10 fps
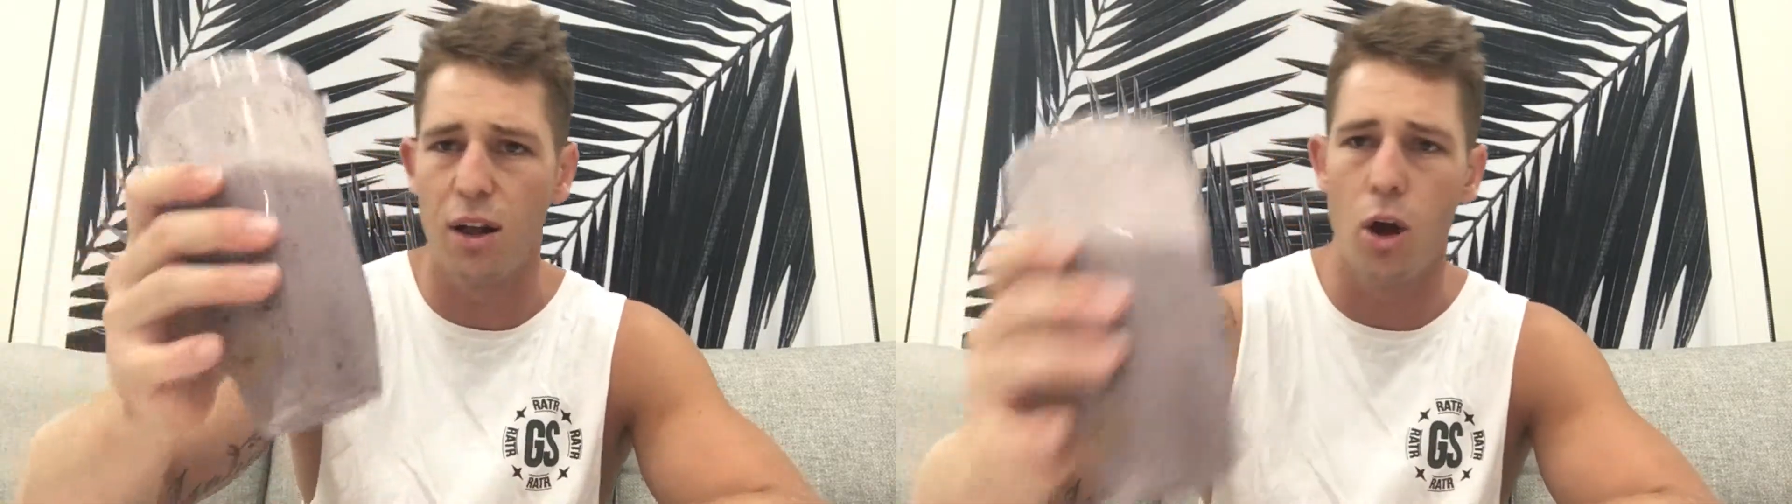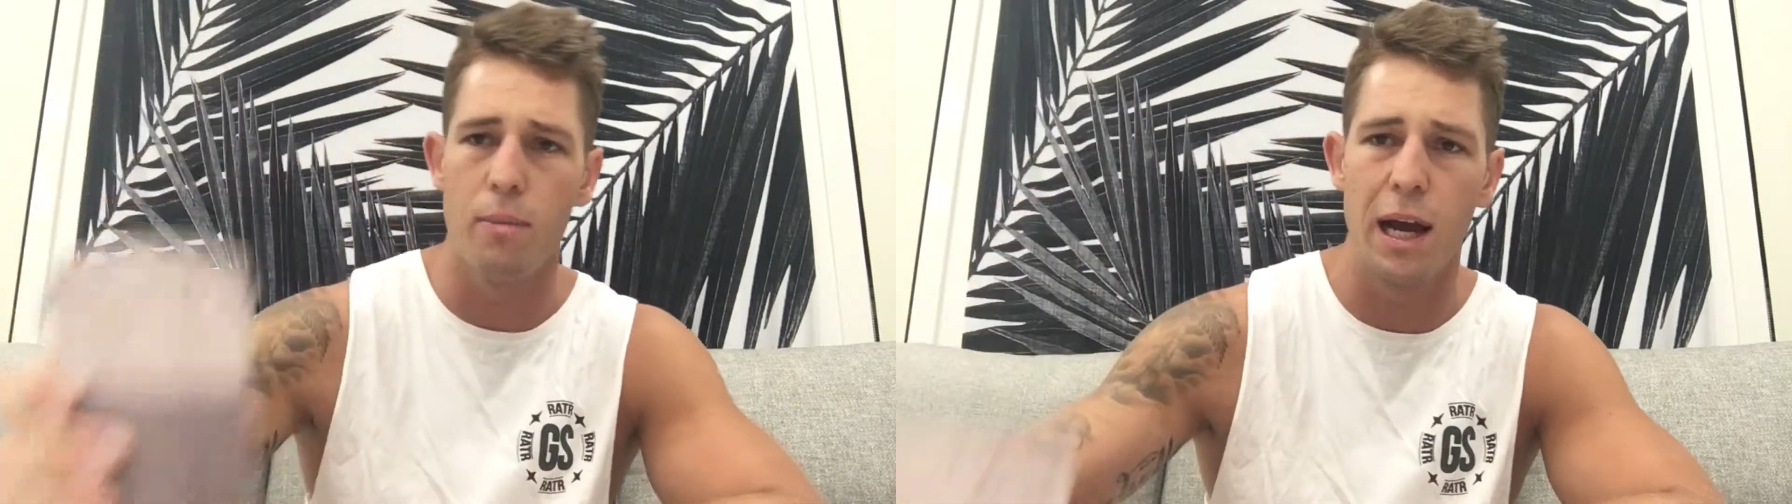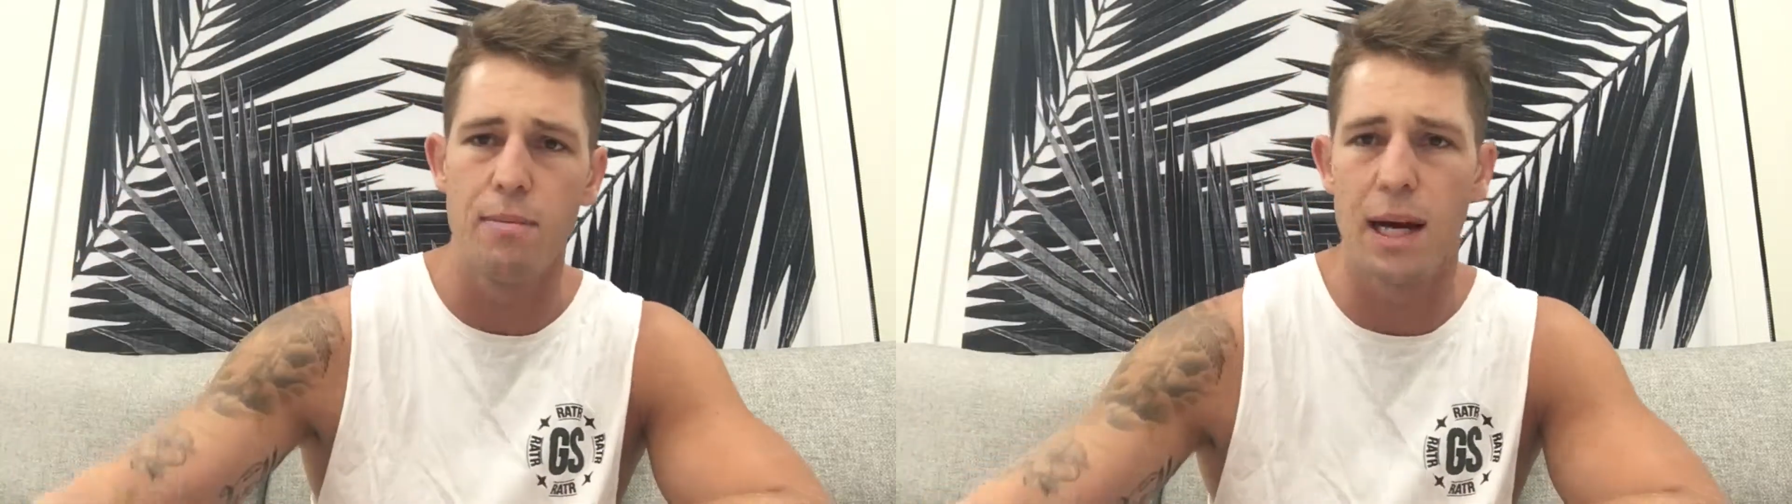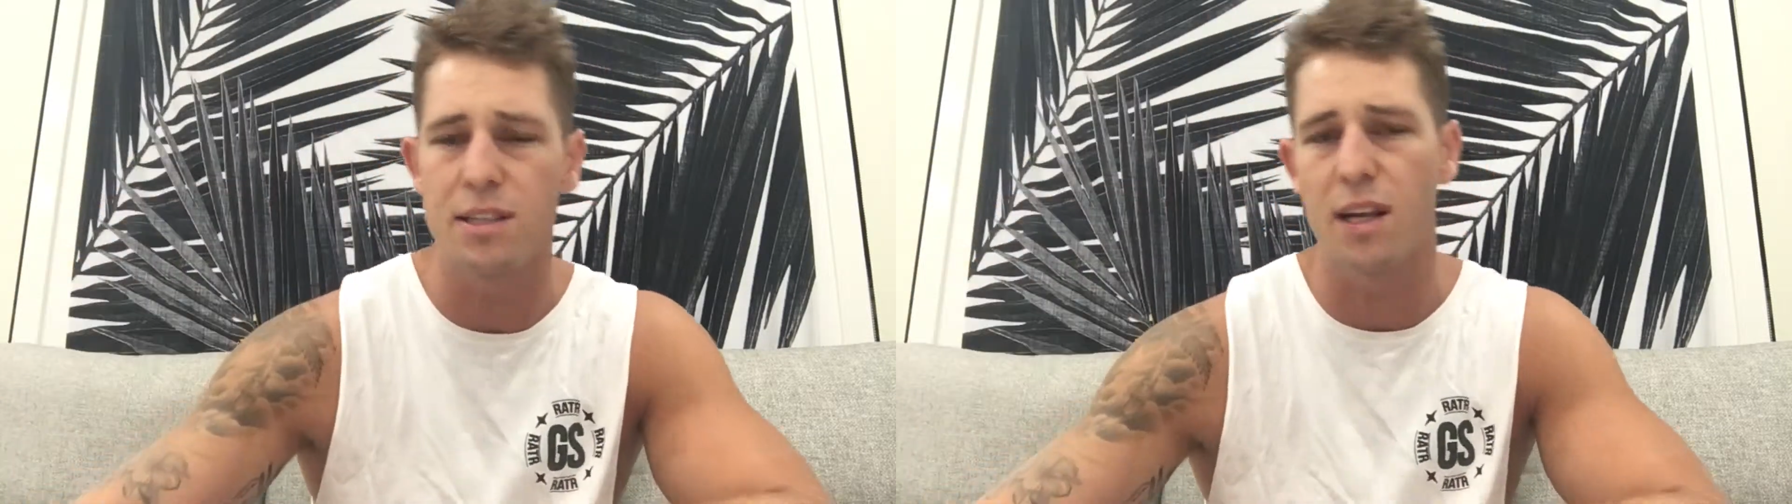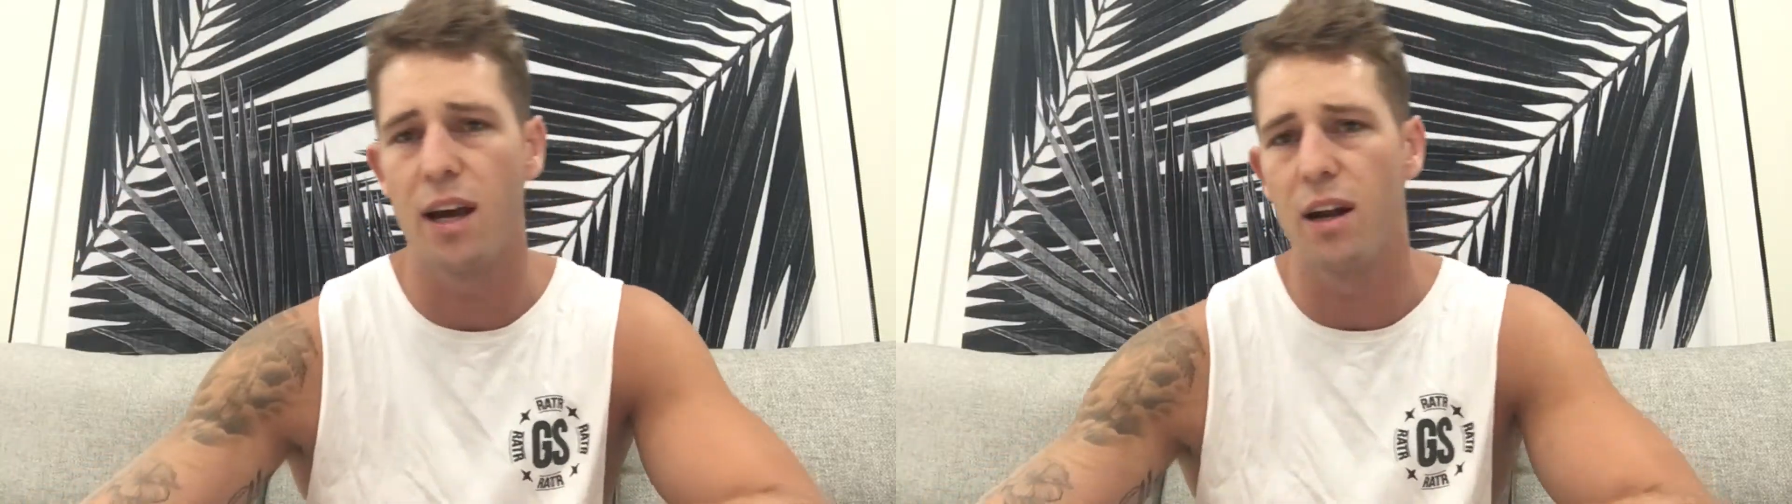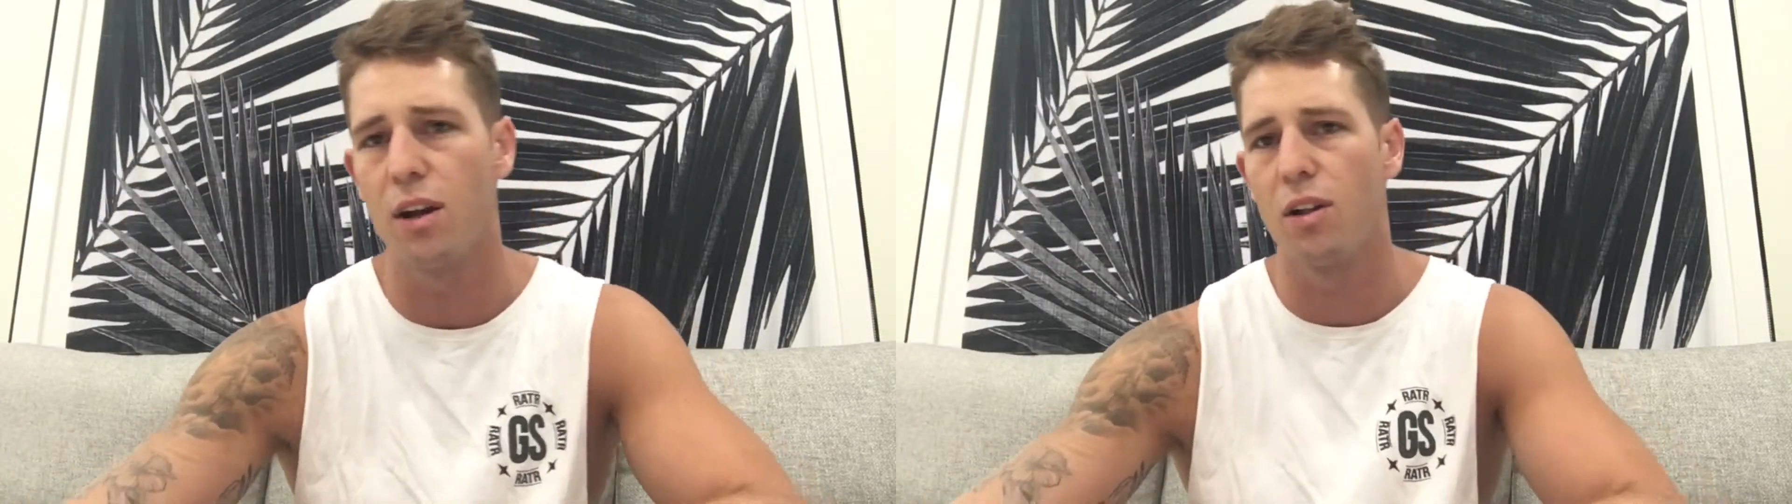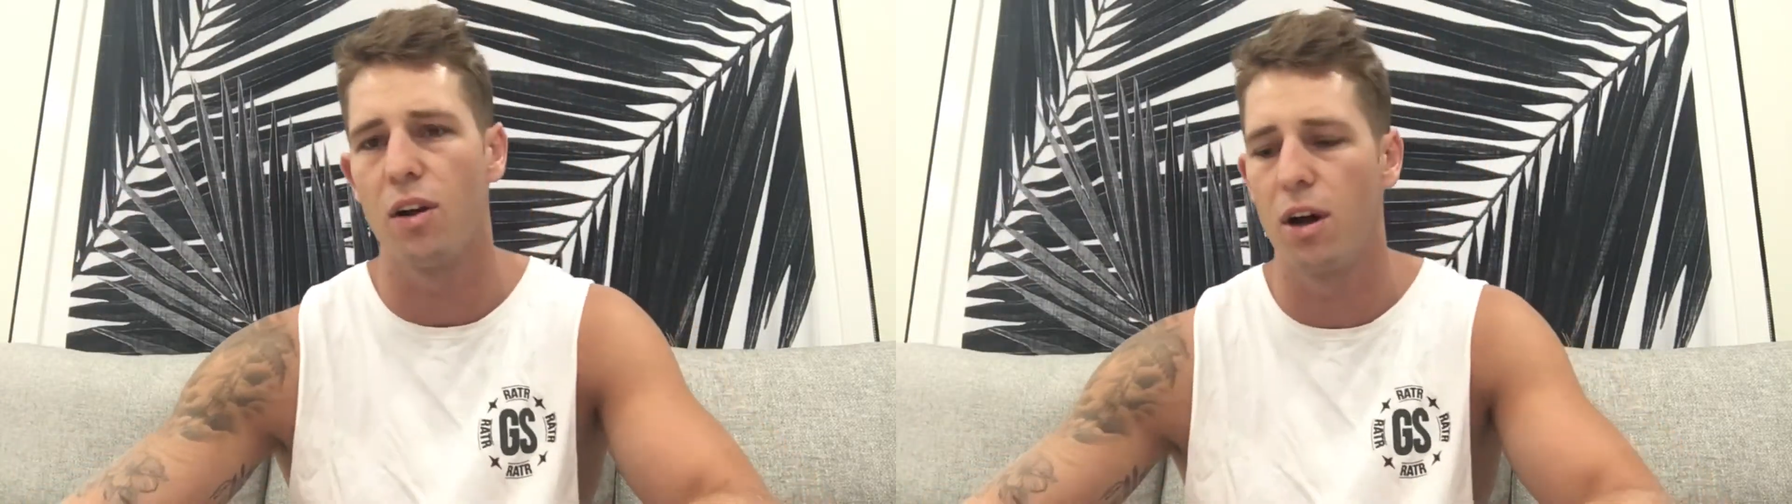homemade mass gainer.